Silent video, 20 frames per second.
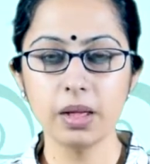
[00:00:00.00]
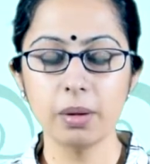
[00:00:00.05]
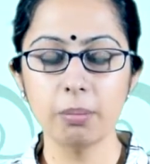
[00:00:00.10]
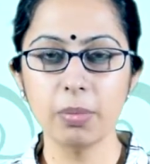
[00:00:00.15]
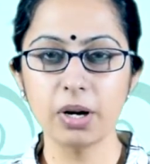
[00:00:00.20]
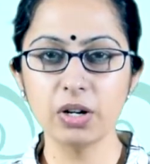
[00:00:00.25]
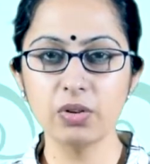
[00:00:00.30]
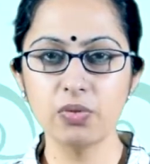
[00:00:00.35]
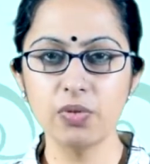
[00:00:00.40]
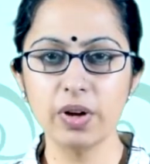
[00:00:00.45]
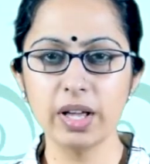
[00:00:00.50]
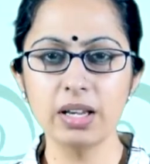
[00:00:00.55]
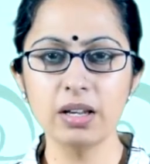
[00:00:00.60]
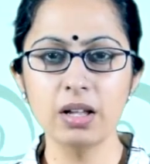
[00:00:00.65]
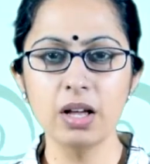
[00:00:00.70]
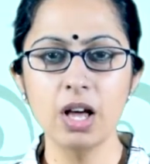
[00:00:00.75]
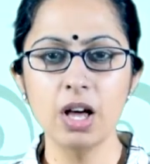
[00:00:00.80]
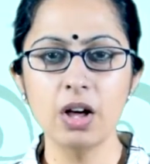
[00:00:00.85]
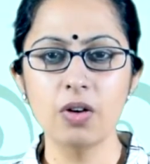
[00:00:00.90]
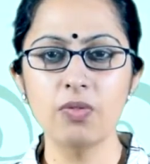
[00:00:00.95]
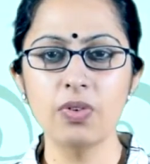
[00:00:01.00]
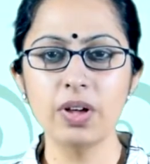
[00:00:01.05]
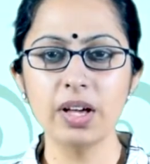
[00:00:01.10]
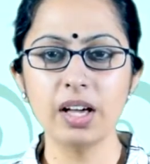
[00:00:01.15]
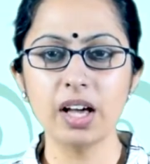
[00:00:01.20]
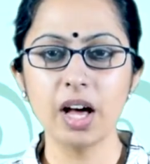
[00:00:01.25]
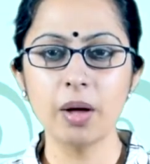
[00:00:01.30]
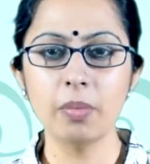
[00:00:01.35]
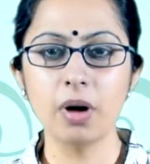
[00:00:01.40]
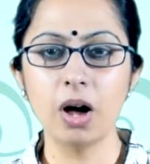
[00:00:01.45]
But when we
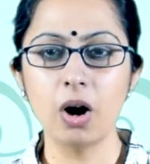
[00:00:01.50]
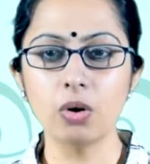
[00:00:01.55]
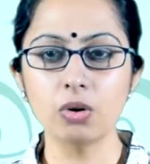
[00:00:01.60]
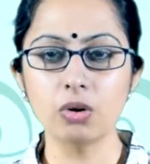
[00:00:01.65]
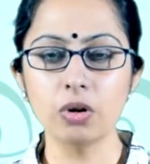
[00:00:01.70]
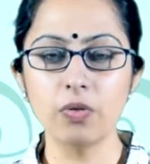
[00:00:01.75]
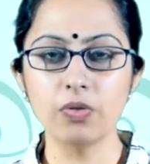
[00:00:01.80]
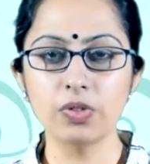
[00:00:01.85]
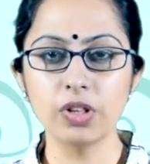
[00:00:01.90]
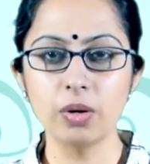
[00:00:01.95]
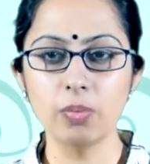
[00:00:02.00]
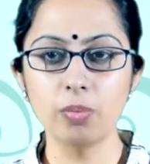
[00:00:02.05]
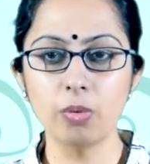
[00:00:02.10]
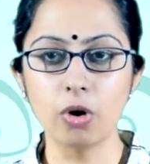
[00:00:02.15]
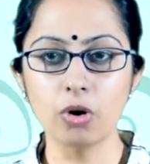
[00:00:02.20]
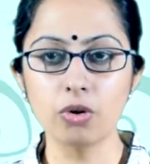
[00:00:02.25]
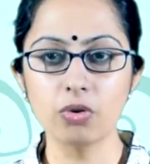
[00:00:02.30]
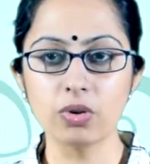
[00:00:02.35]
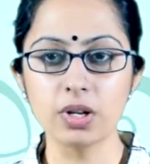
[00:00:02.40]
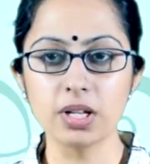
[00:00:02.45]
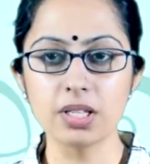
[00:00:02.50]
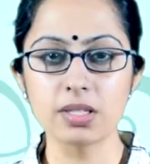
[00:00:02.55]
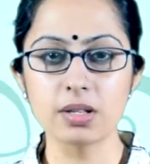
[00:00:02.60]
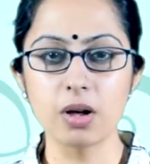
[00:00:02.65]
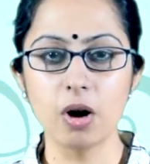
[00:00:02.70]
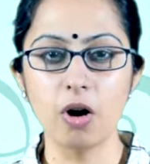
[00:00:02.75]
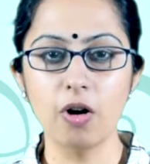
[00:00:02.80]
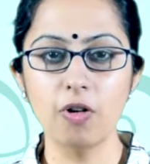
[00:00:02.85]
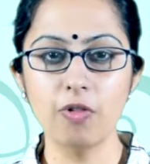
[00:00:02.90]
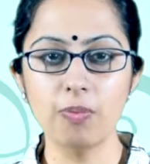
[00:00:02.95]
come out of the boundaries
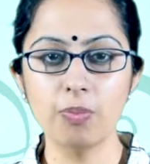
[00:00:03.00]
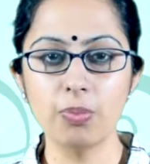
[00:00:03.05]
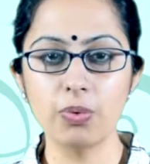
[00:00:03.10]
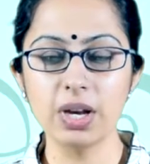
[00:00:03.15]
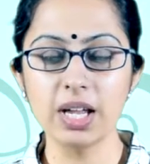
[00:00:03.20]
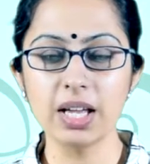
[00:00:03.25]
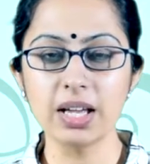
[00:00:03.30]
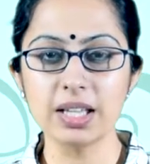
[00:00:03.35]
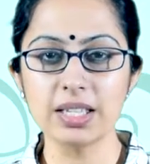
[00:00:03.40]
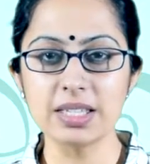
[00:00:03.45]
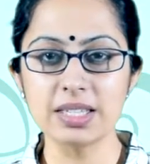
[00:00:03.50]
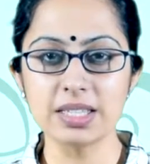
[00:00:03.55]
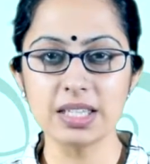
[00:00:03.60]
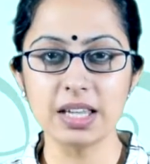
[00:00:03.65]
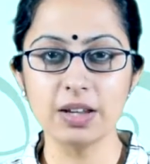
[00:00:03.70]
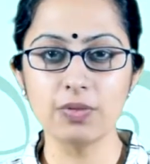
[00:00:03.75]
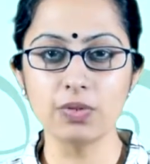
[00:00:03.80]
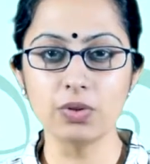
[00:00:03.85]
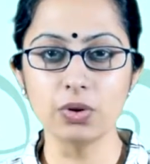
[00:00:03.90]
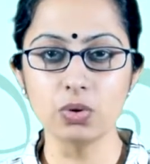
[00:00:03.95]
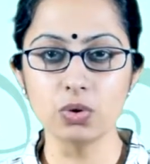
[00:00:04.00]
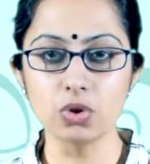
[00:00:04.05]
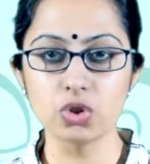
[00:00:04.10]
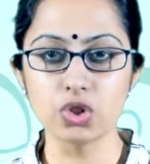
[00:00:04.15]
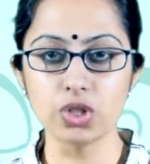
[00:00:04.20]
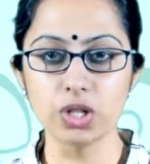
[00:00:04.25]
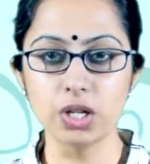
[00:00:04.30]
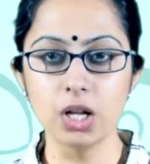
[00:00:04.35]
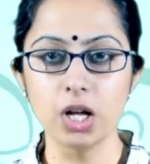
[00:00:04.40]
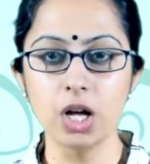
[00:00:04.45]
of preconceived
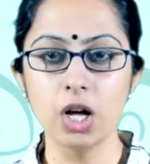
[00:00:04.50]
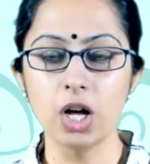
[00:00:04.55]
notion